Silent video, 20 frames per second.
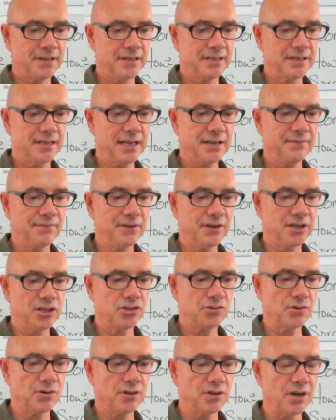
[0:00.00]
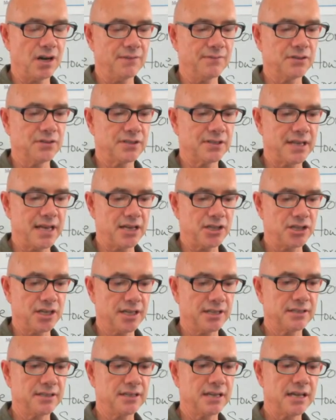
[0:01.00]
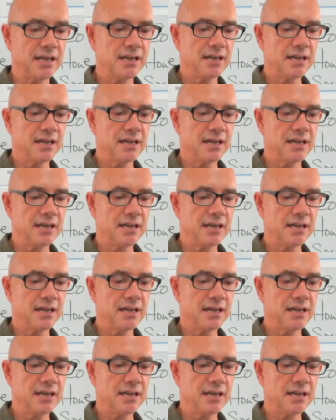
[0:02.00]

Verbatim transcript: ten very short conversations.